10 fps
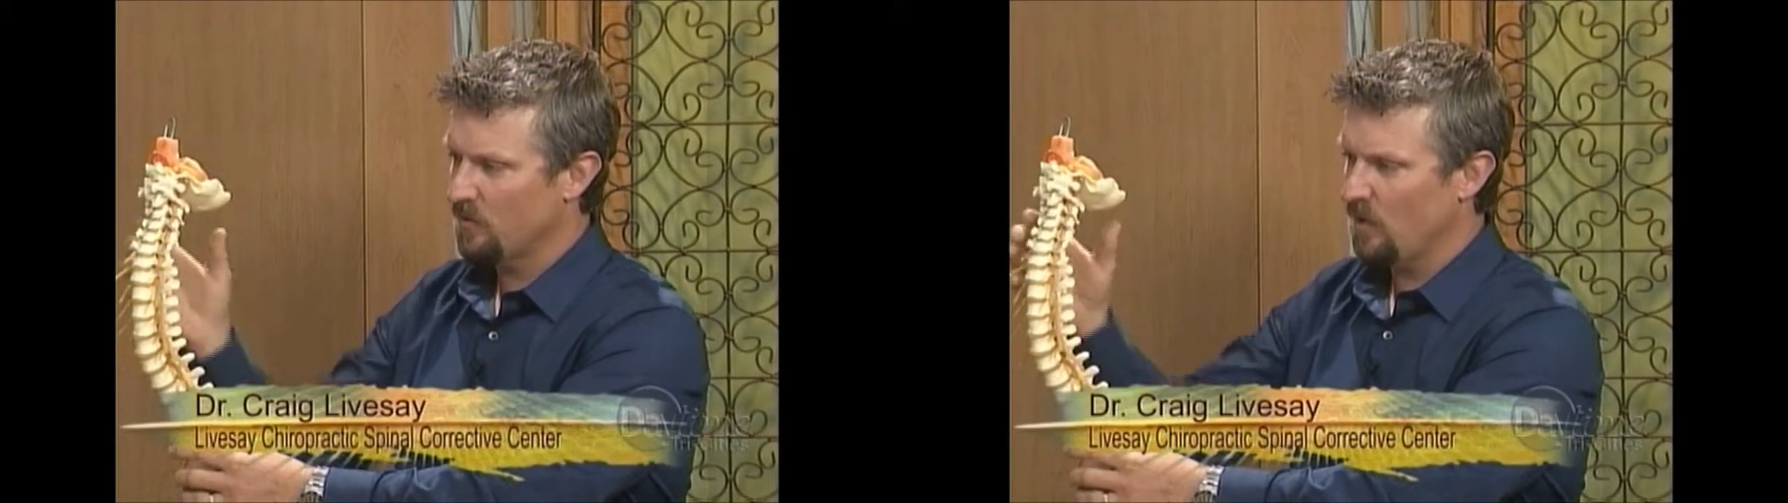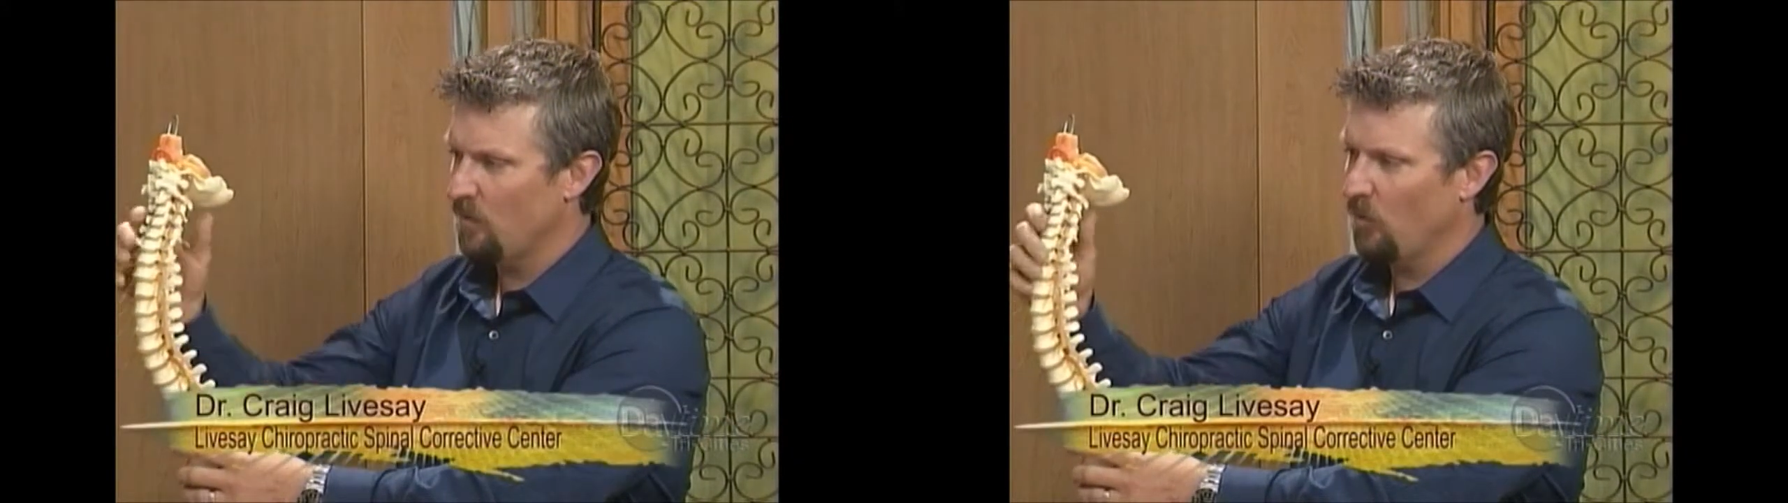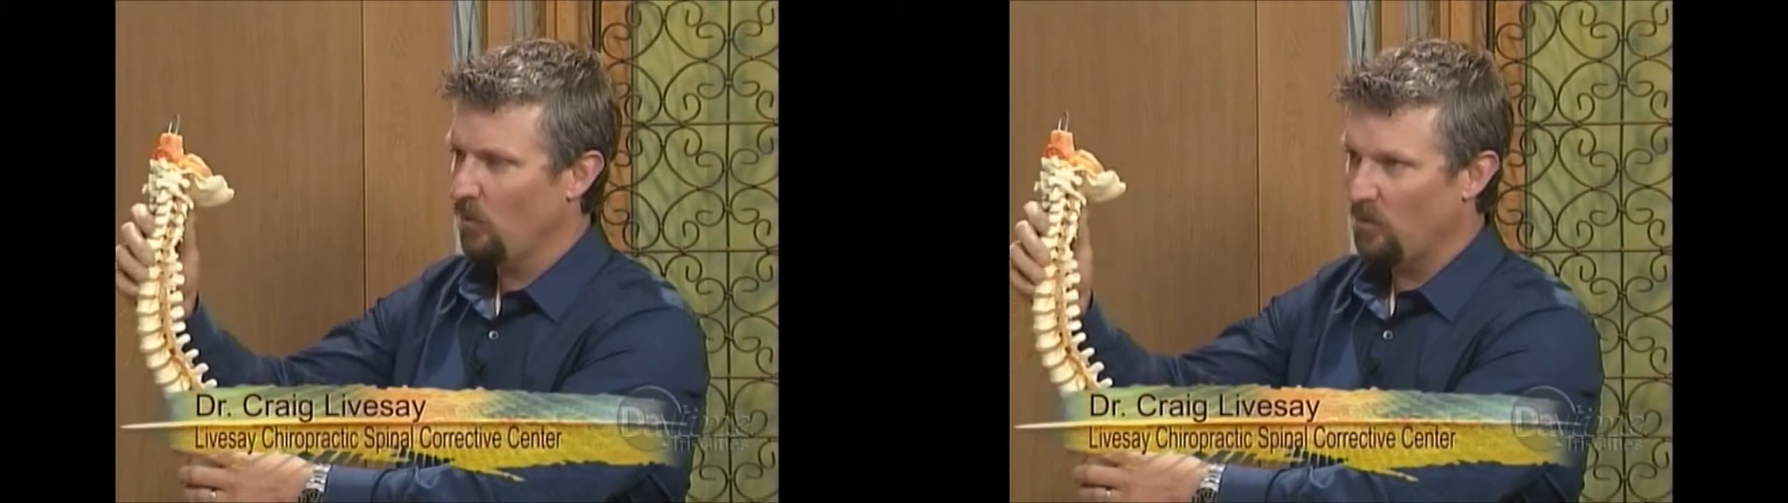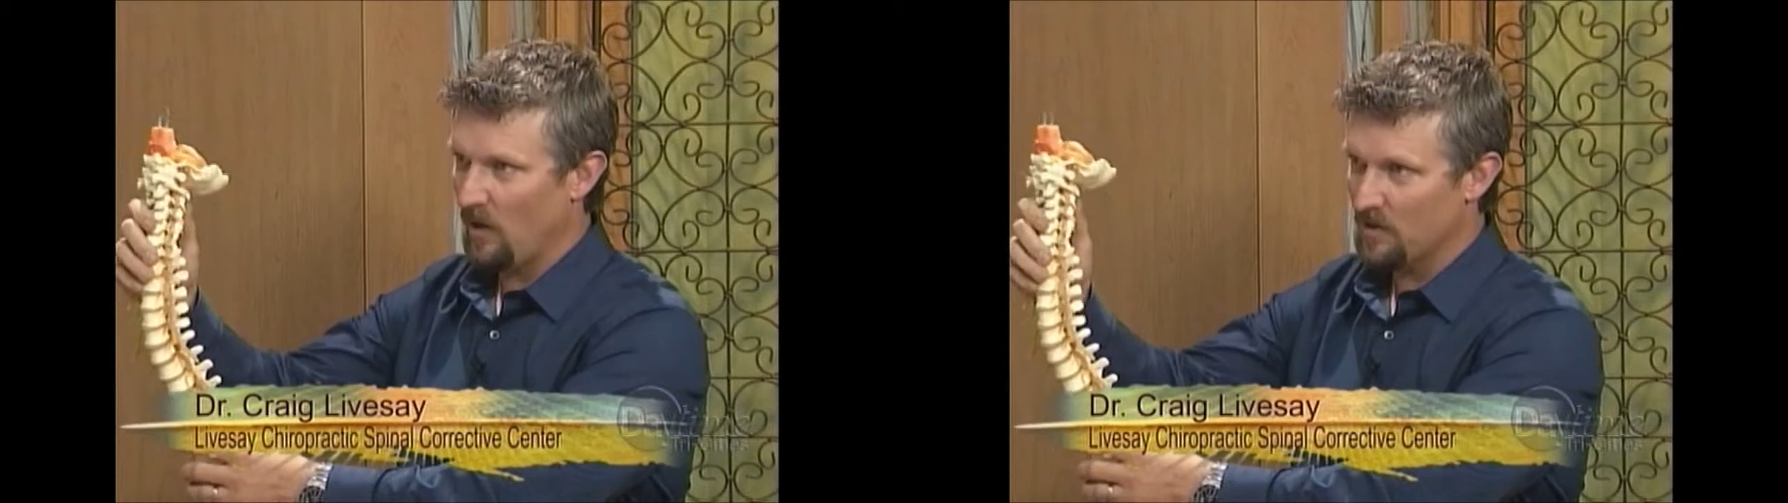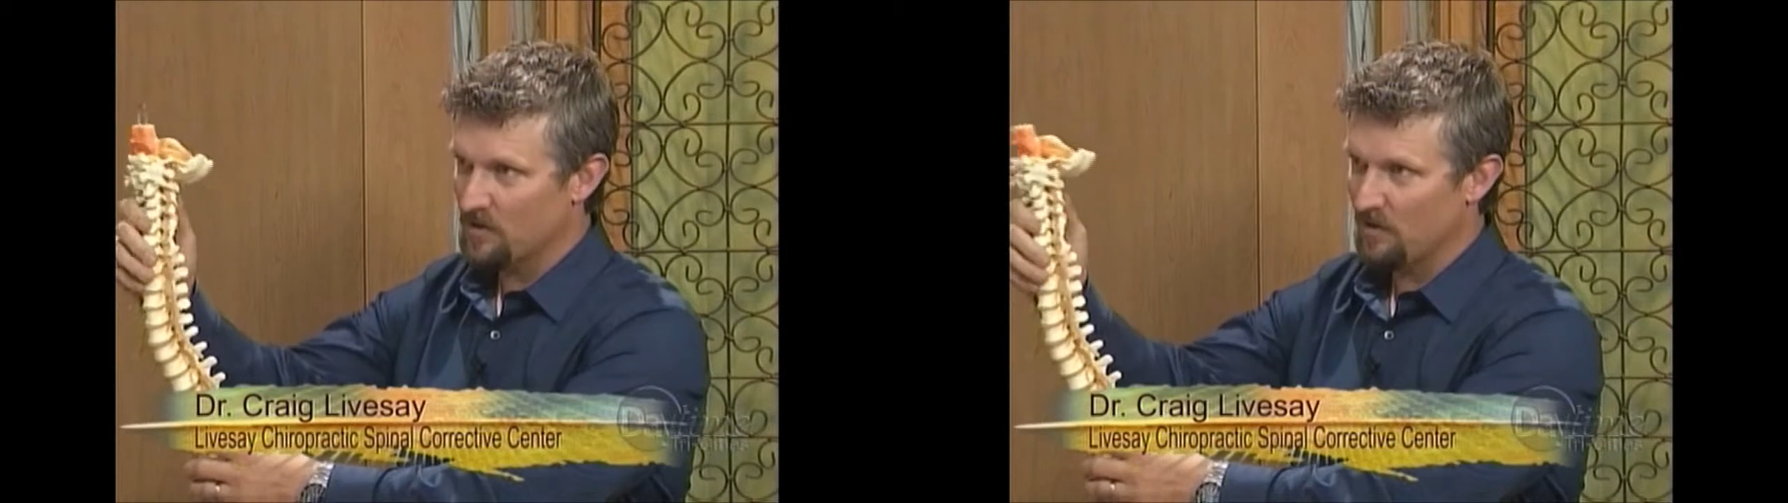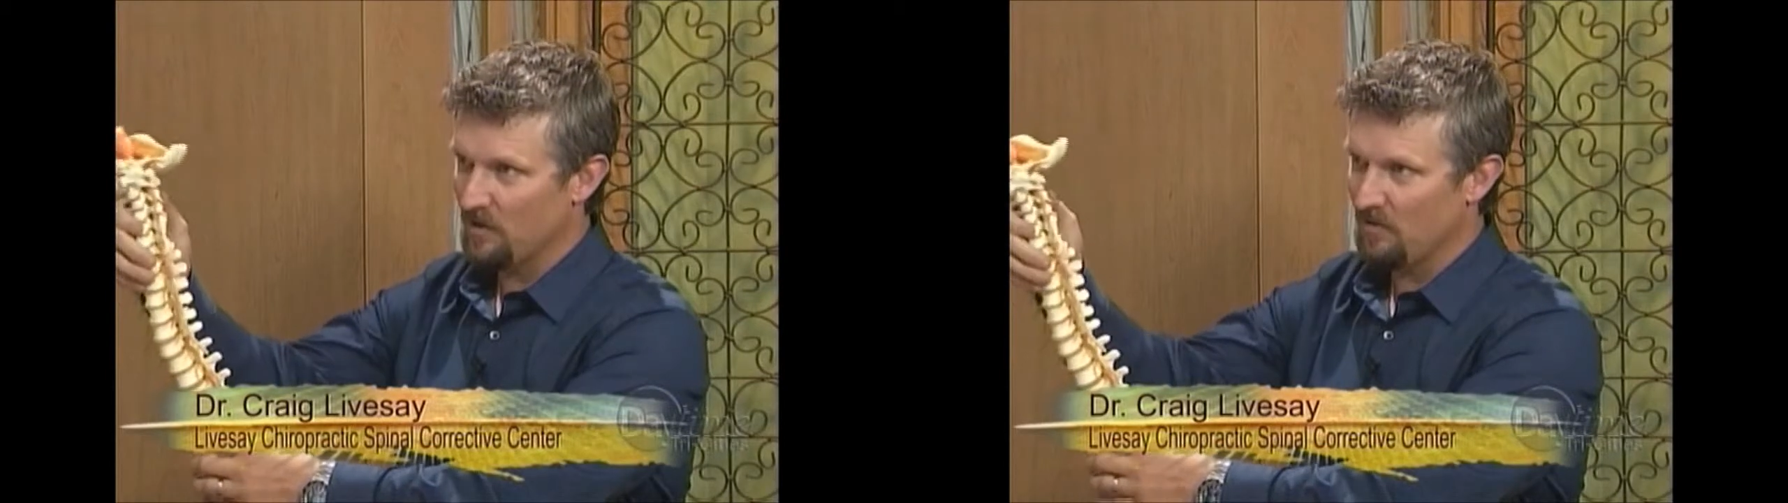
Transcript: from our poor posture.